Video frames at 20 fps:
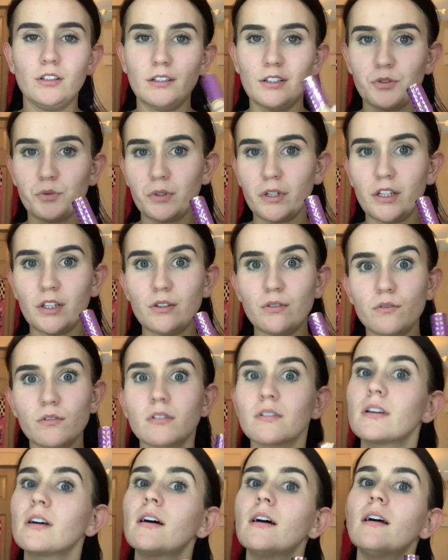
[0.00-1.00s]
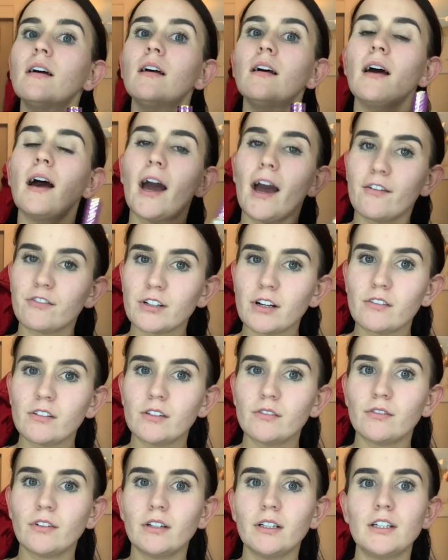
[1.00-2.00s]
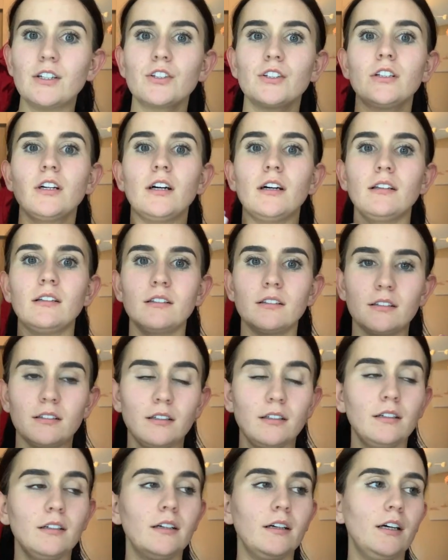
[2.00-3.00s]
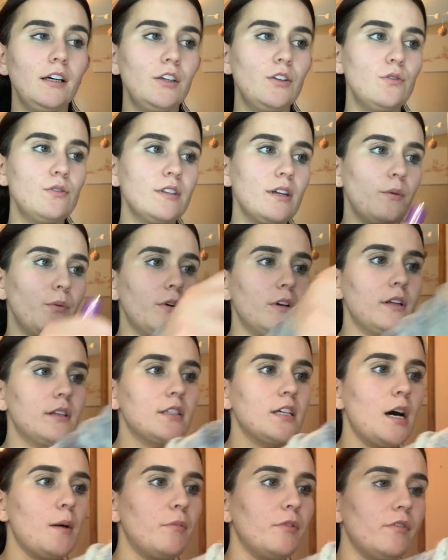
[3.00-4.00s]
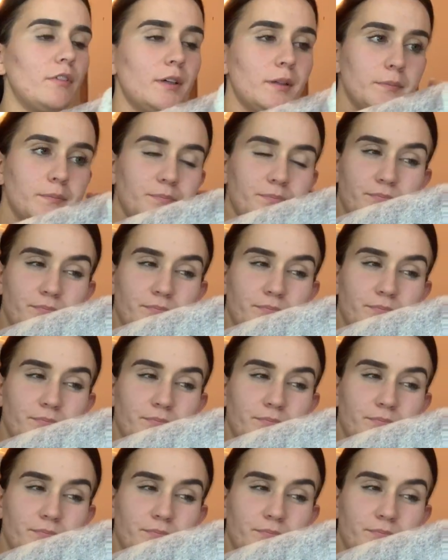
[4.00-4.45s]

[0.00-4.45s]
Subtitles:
This one I use after I have the foundation on. I use that one on top of it.